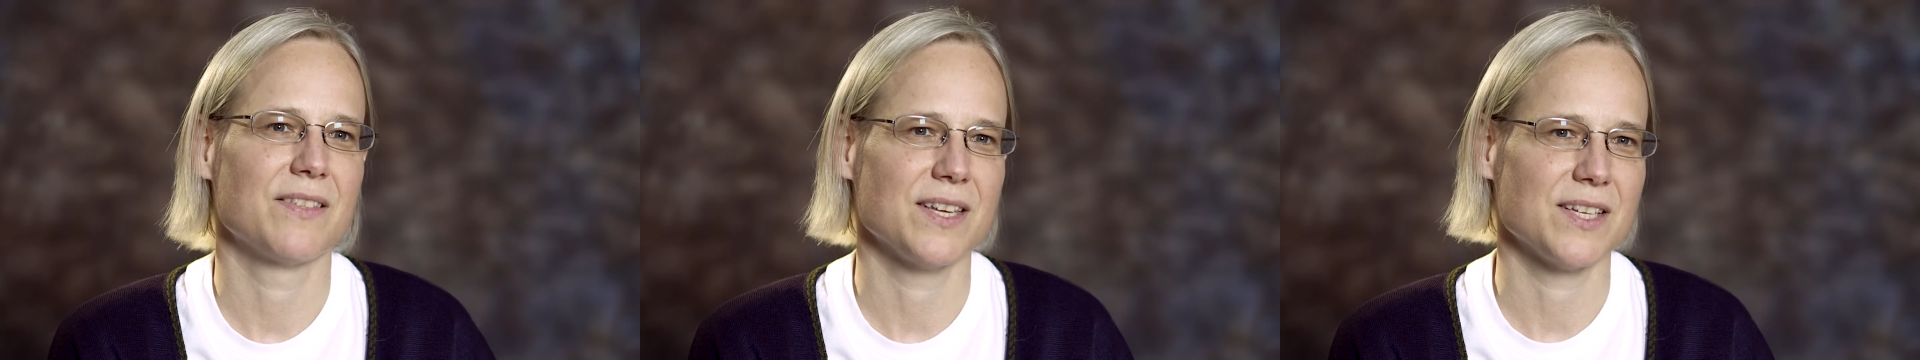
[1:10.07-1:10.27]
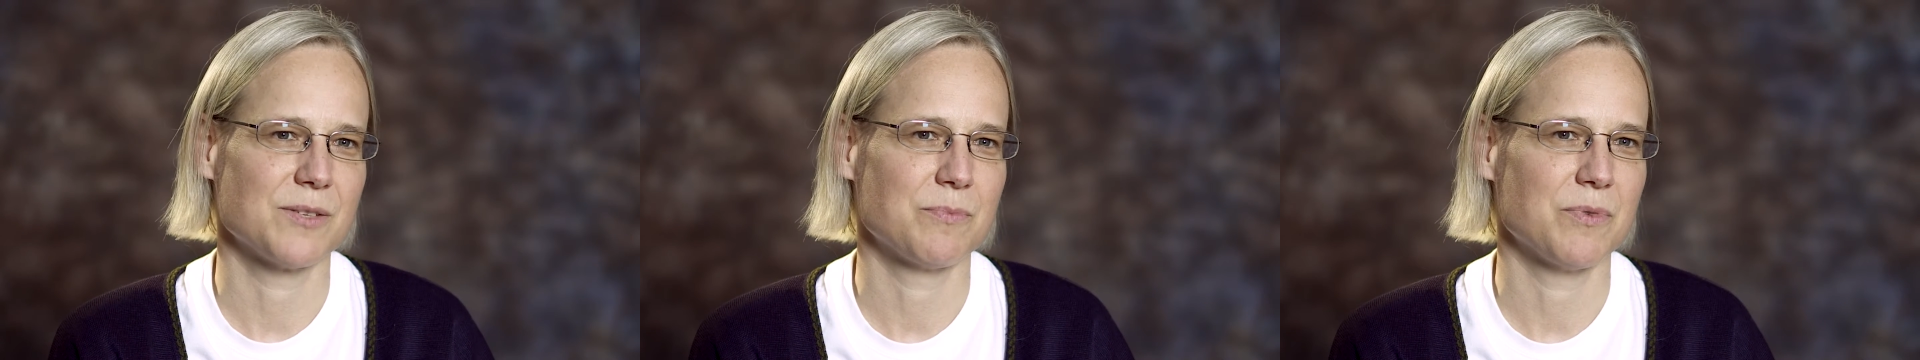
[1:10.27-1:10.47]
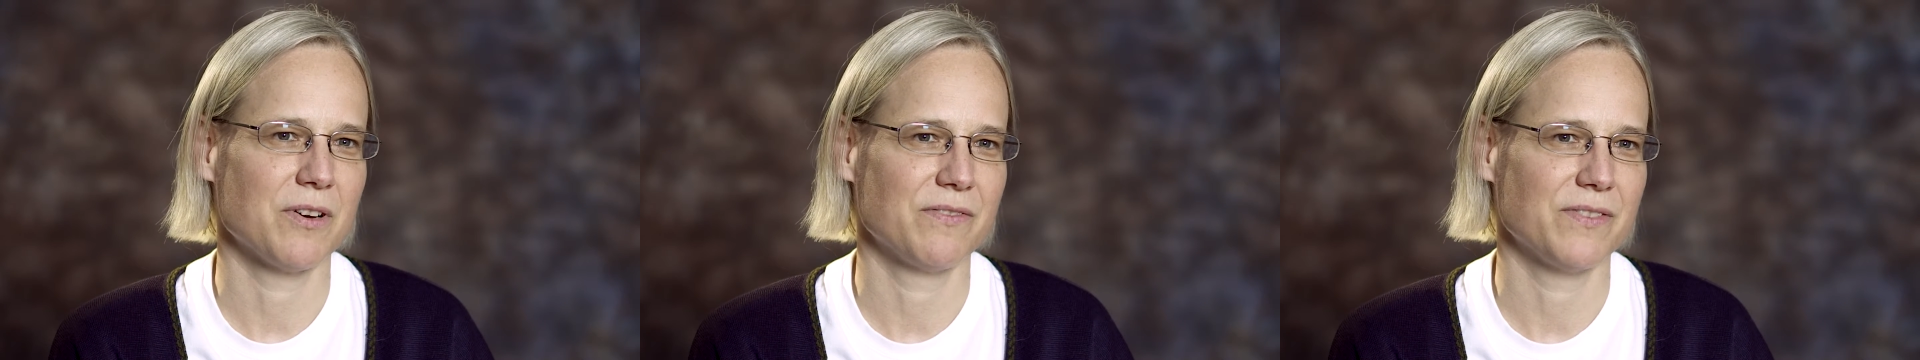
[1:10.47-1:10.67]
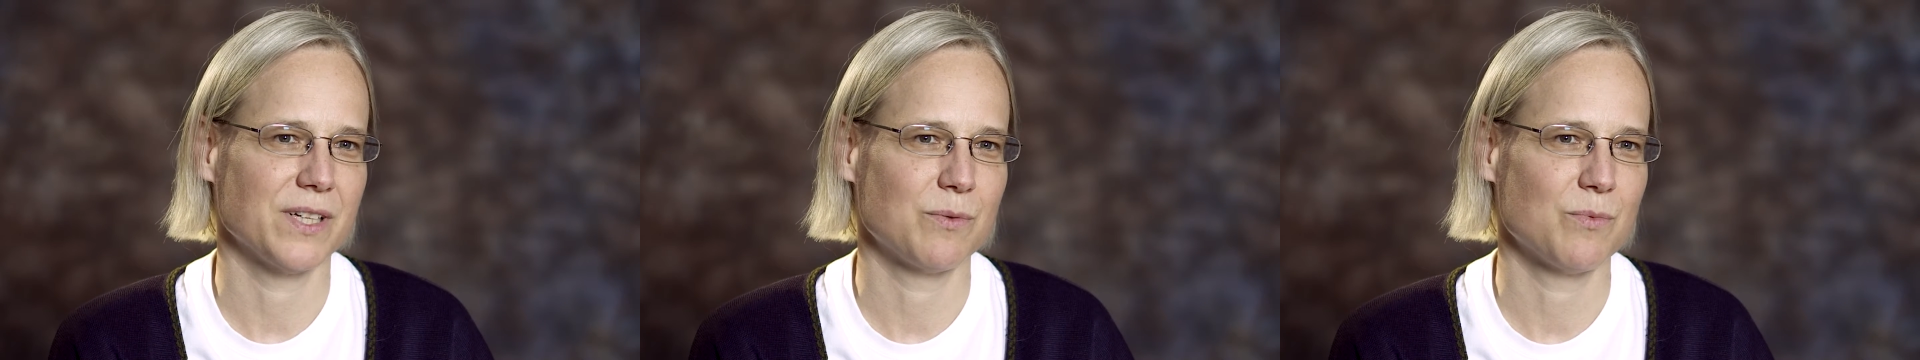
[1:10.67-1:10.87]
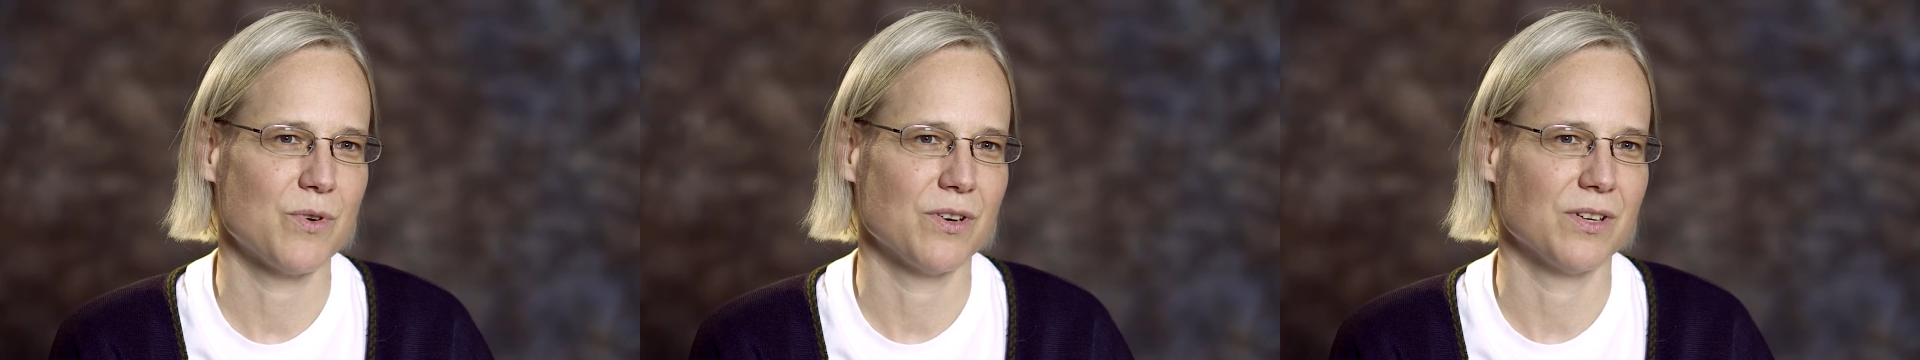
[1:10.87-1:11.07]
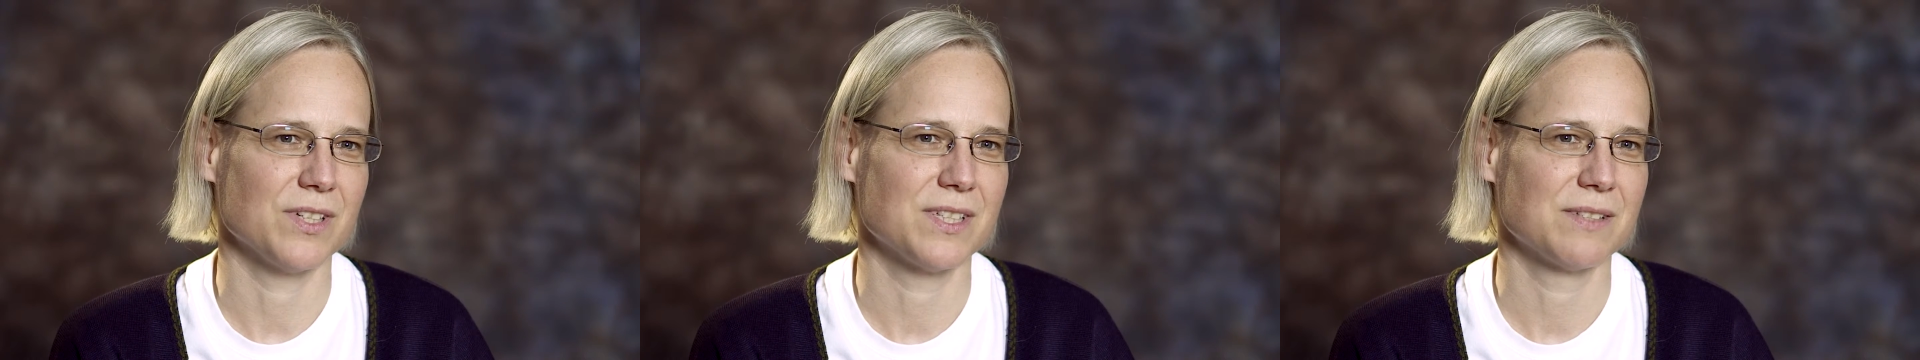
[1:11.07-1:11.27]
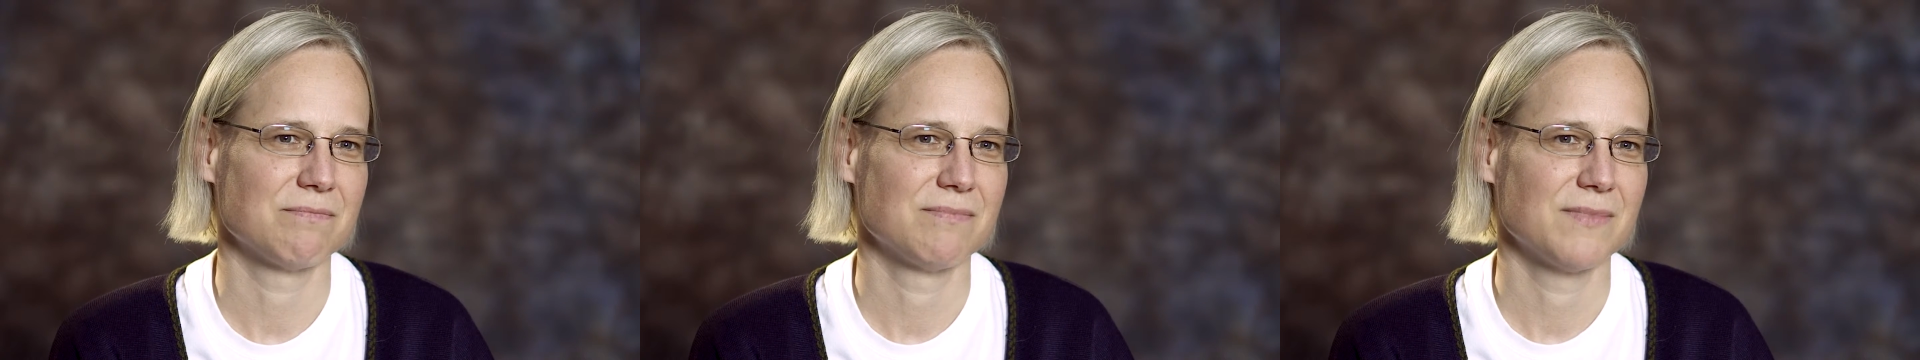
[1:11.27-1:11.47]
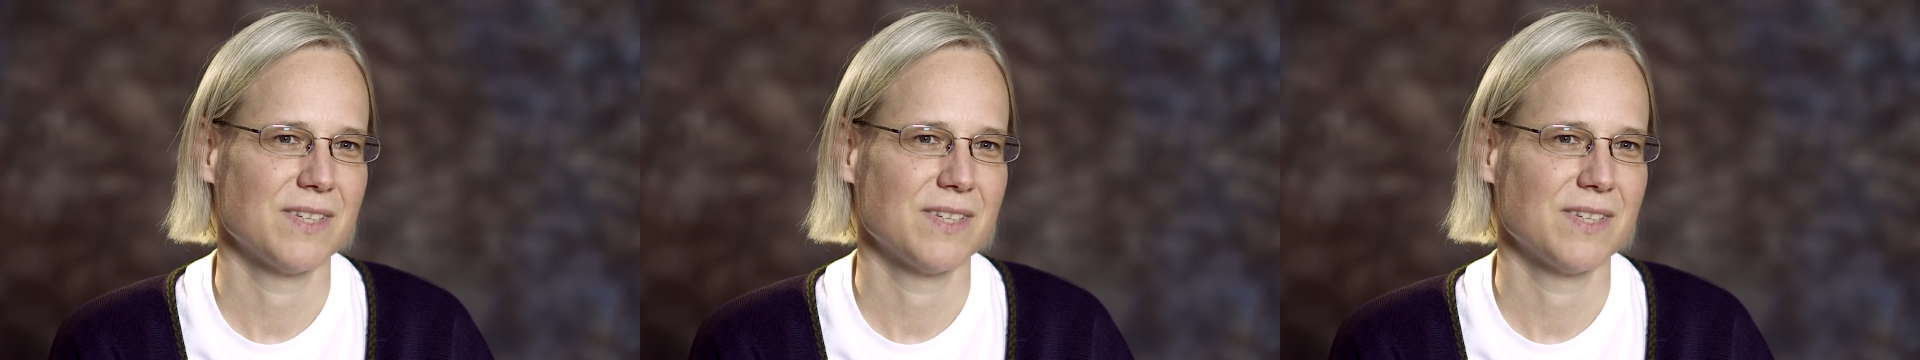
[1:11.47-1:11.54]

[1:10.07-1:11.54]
this perfect world.